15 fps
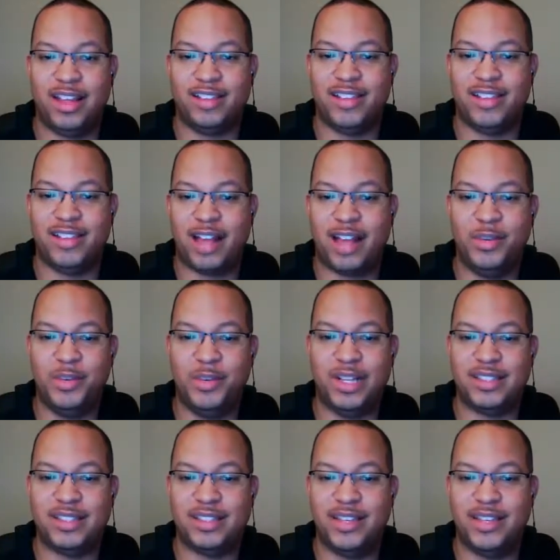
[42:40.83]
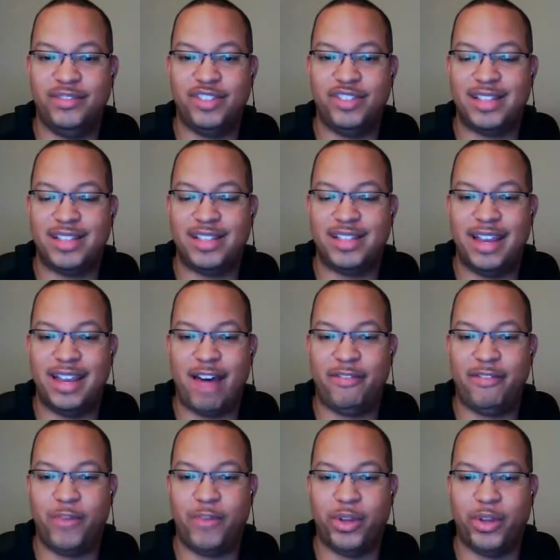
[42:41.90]
exactly what Steve just laid
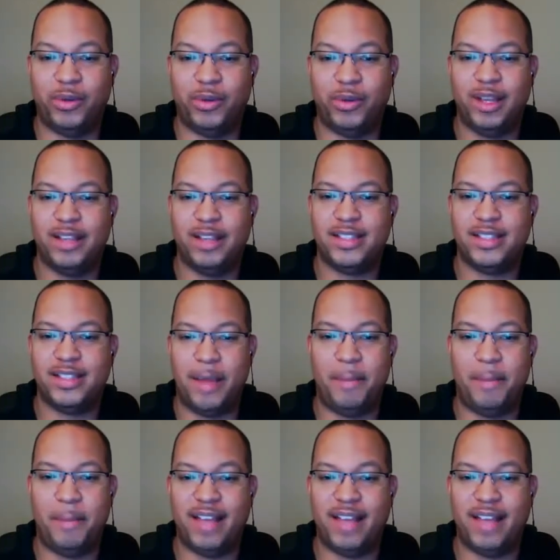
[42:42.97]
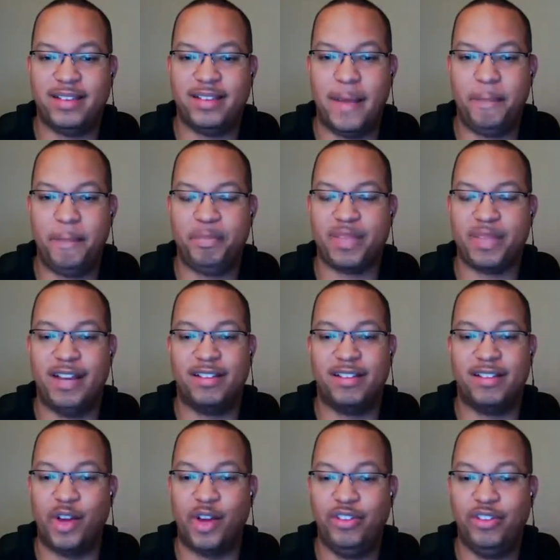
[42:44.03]
out for you, step by step.
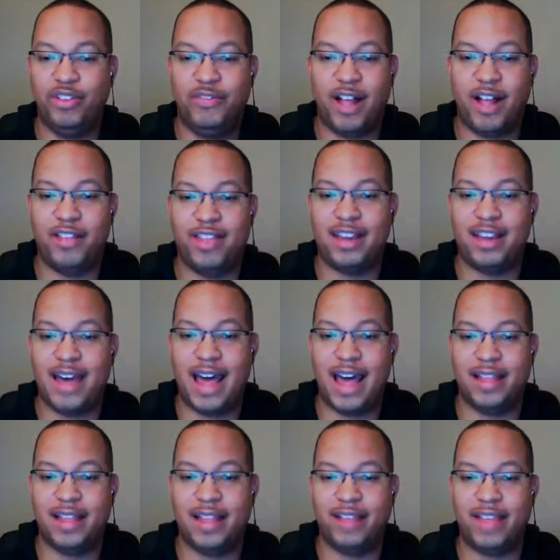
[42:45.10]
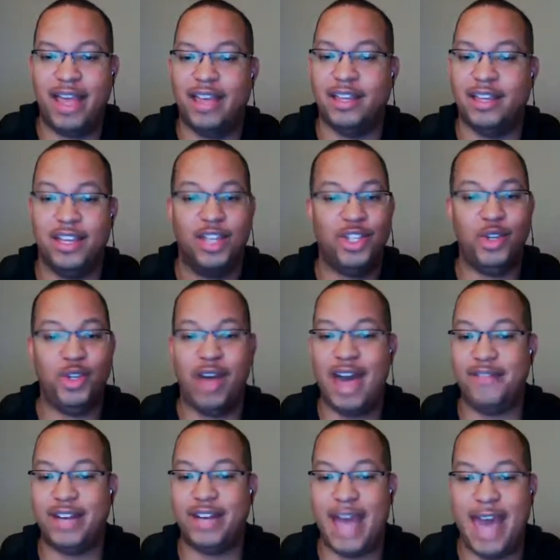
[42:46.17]
And as long as you follow the guidelines, hey,
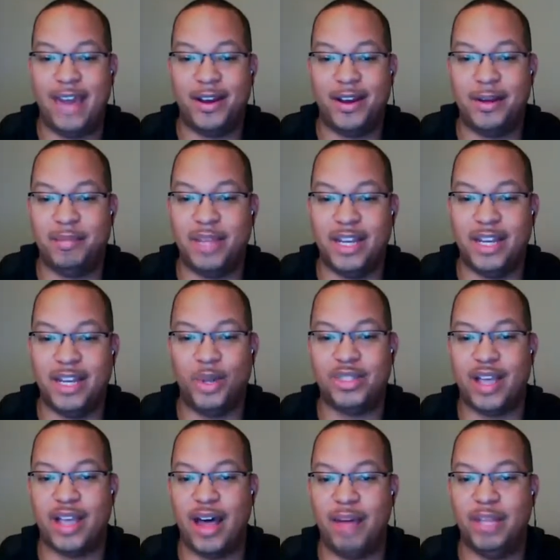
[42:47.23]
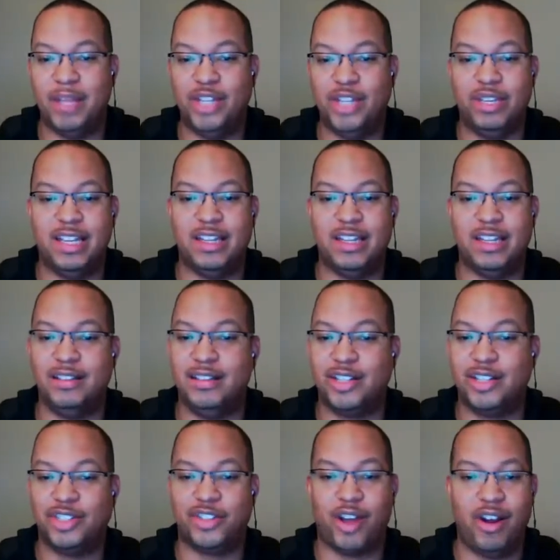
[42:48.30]
you'll have an ad up in no time, and you'll get
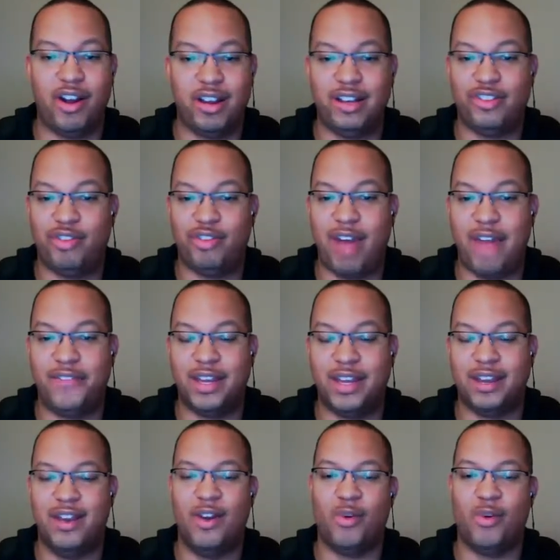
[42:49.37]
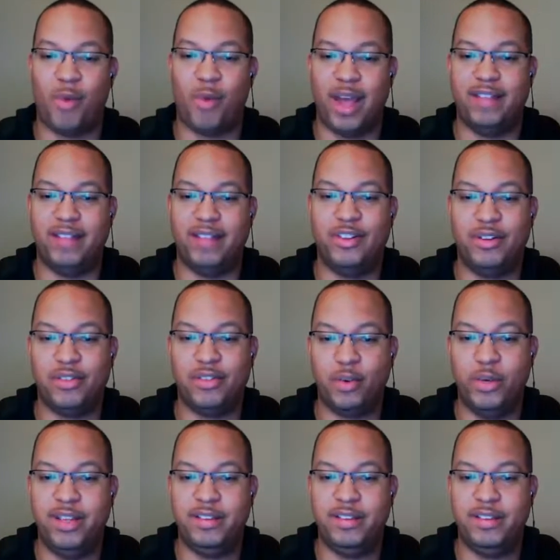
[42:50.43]
targeted traffic right to your
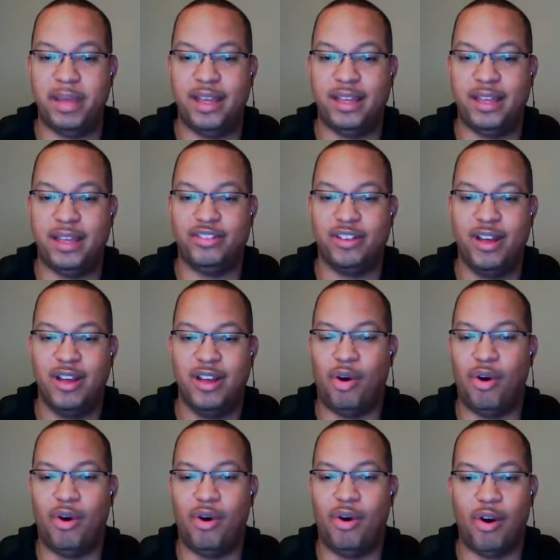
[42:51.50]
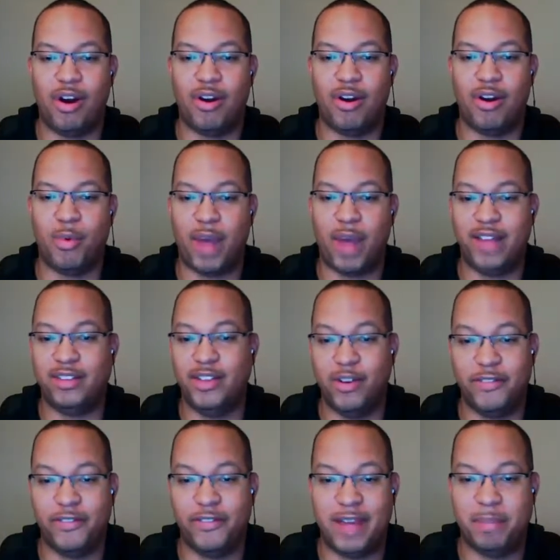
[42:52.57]
squeeze page or right to
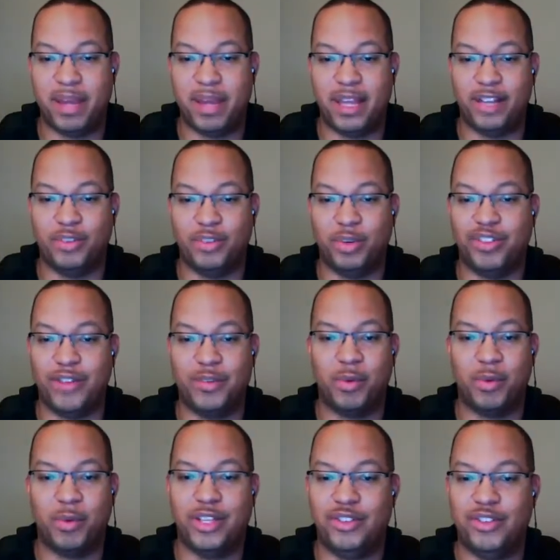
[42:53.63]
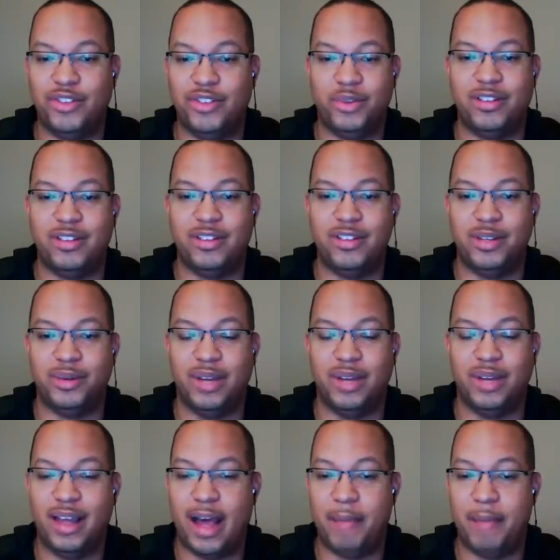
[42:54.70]
your fan page, whichever one you choose to do.
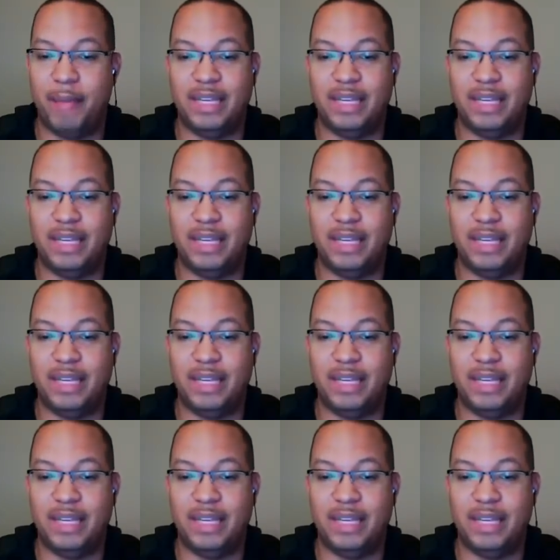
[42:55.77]
I